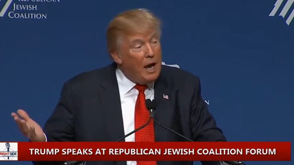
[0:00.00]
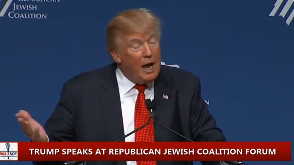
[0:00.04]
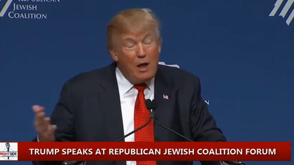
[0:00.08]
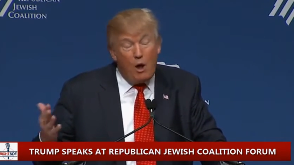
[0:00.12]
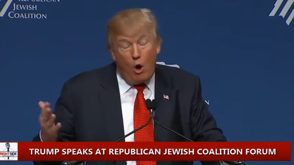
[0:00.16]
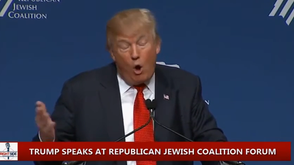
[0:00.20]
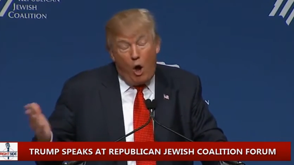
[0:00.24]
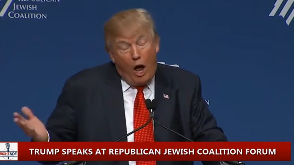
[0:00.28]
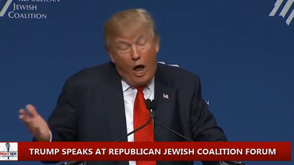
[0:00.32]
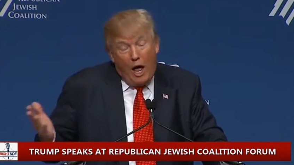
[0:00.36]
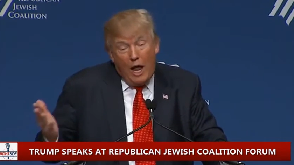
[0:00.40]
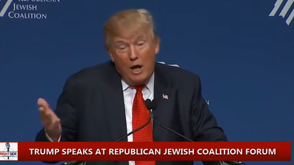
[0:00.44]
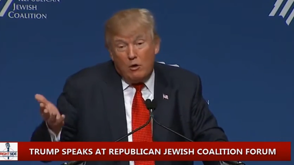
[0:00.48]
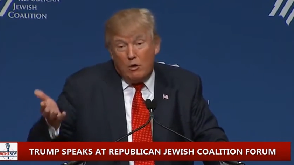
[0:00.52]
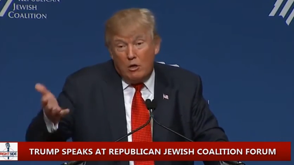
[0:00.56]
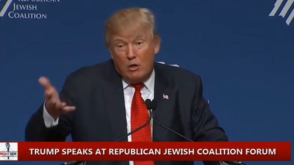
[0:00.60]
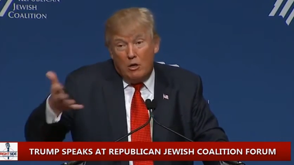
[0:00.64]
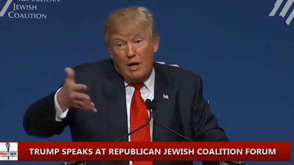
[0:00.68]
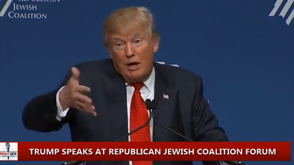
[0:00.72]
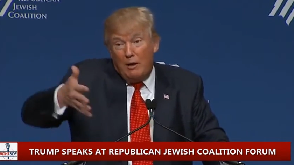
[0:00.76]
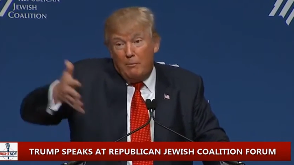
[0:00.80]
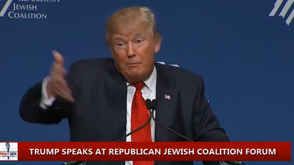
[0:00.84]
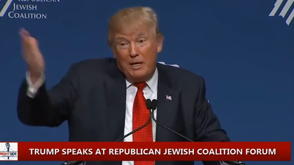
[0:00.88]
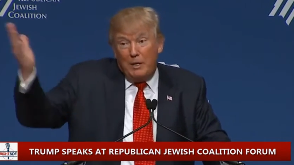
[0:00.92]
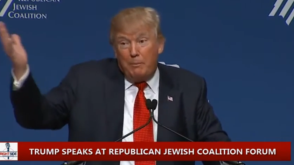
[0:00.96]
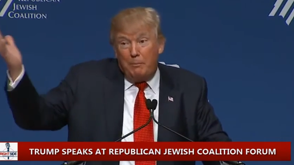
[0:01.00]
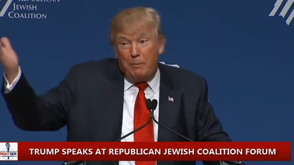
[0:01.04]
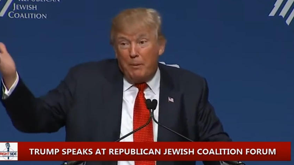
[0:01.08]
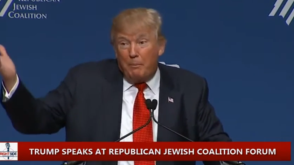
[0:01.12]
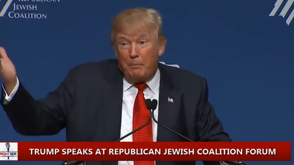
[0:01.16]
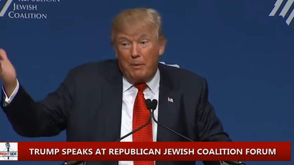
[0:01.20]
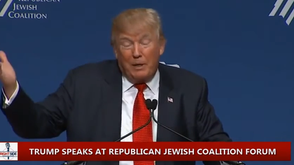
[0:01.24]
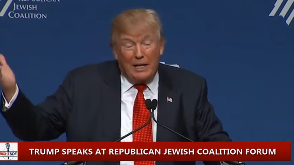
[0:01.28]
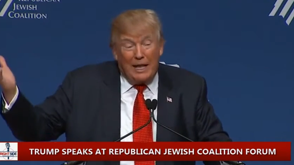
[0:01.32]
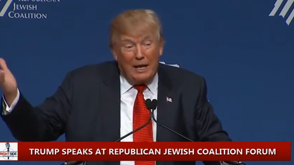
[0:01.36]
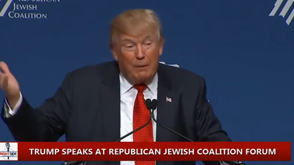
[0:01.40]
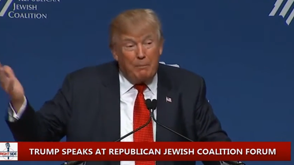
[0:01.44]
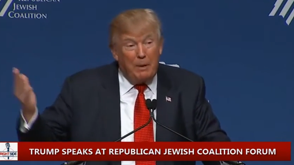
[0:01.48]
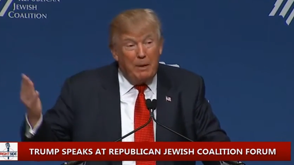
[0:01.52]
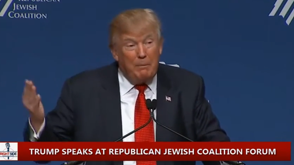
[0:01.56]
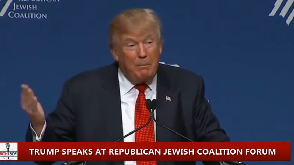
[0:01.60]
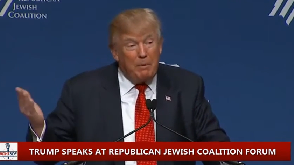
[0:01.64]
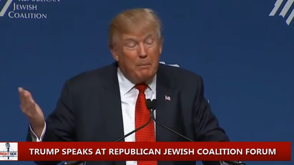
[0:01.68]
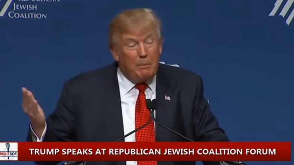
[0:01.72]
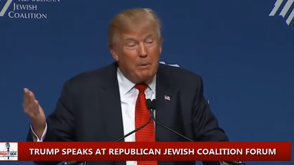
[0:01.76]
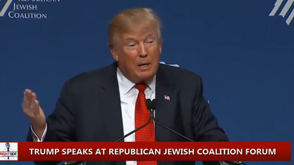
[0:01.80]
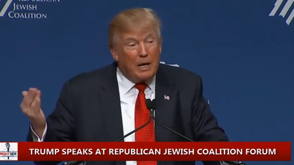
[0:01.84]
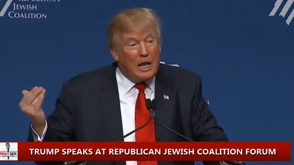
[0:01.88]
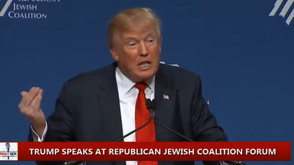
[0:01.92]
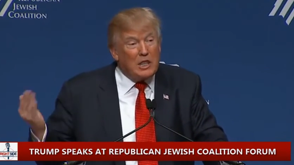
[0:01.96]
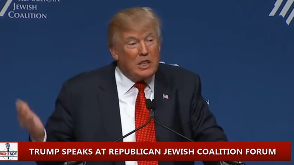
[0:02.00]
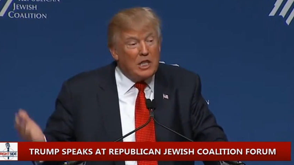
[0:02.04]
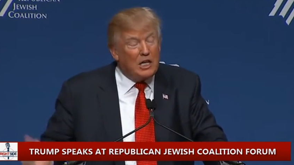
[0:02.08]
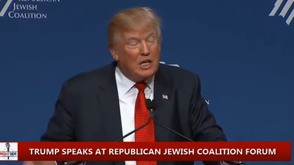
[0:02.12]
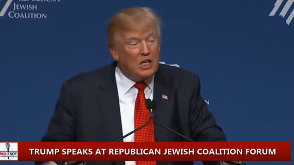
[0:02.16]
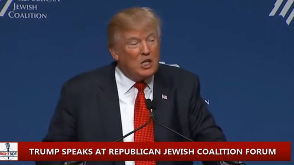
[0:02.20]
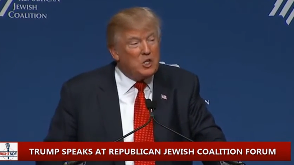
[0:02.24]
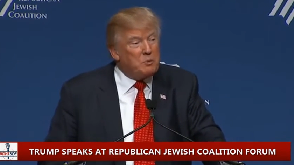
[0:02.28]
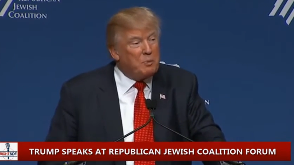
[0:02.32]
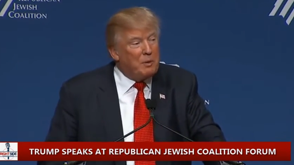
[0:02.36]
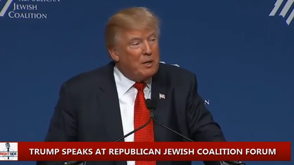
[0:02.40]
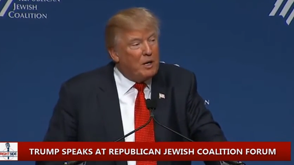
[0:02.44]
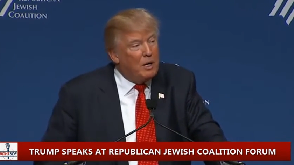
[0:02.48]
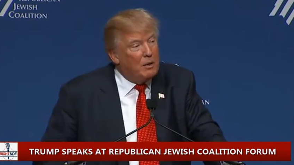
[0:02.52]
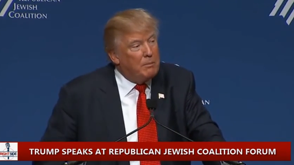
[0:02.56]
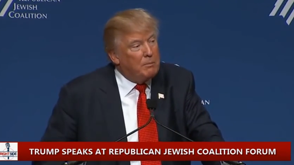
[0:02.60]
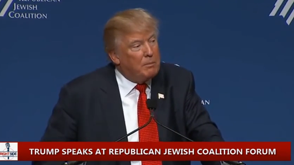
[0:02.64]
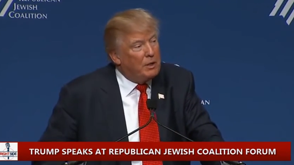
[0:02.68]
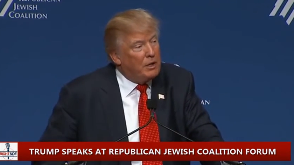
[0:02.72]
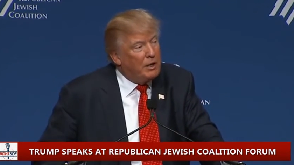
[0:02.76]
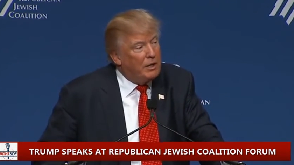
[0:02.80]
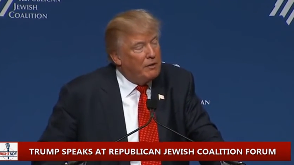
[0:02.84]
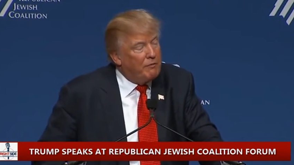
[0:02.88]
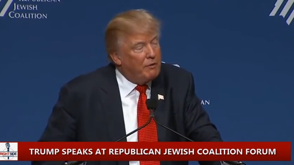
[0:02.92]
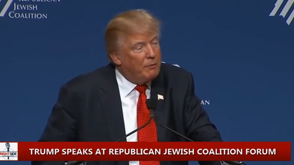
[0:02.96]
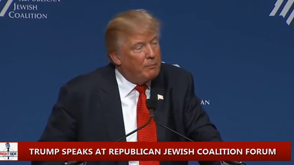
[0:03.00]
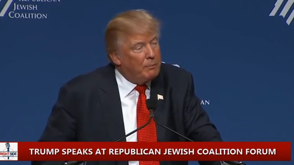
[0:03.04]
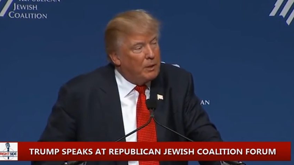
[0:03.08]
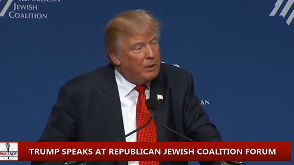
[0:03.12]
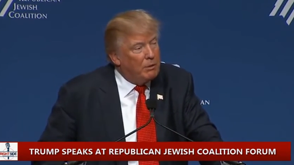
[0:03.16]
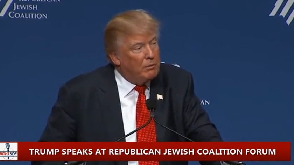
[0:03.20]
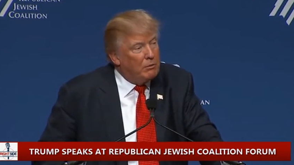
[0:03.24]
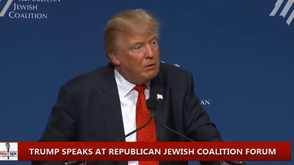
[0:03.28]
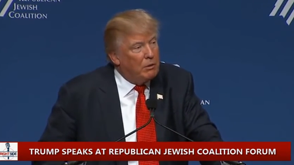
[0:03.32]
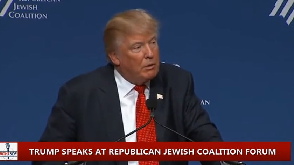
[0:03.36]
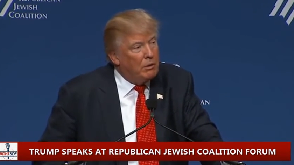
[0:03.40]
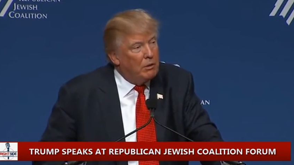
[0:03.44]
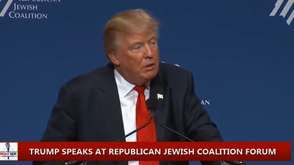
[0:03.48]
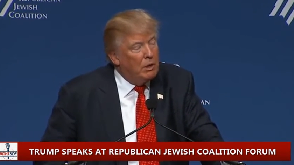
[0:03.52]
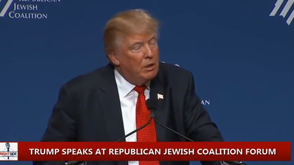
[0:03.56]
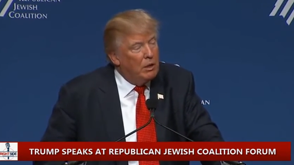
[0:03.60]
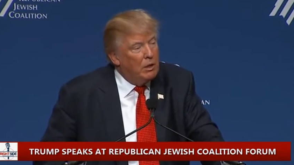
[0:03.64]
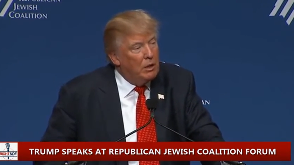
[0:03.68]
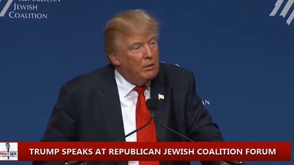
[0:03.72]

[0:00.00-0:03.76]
I don't know how many people like Bibi, but I think he's been unbelievably rude.